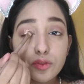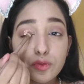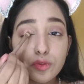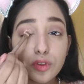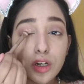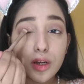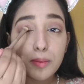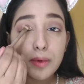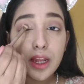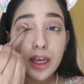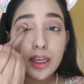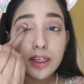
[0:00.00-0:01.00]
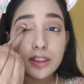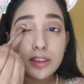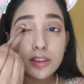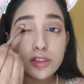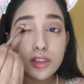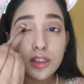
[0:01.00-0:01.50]
For applying
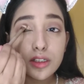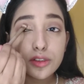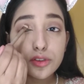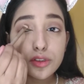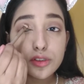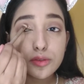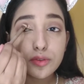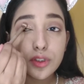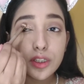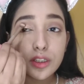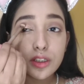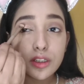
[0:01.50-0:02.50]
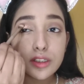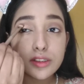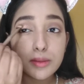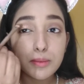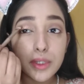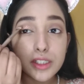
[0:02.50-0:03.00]
the glitters, finger is the
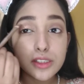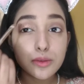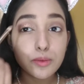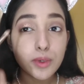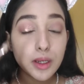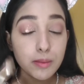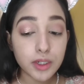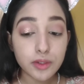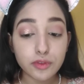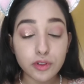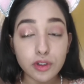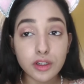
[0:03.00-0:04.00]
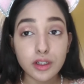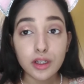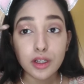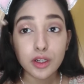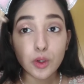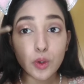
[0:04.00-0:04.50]
best way, but for
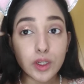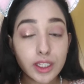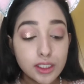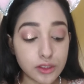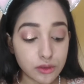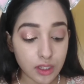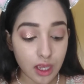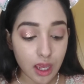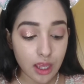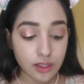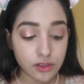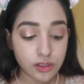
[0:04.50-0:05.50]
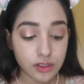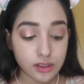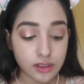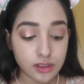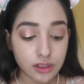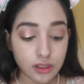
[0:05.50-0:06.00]
going into the edges
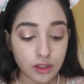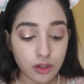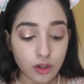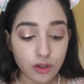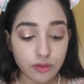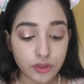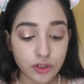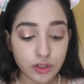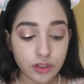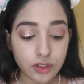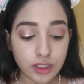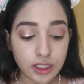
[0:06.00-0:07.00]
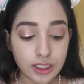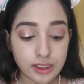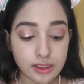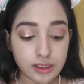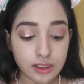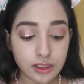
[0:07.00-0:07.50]
of your
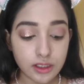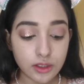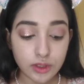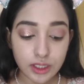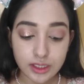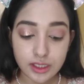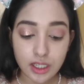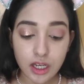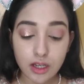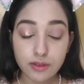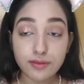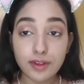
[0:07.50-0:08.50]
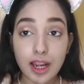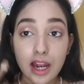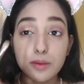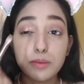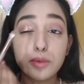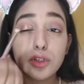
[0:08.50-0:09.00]
crease, you need a flat
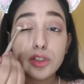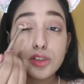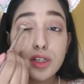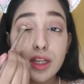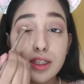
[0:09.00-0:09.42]
brush like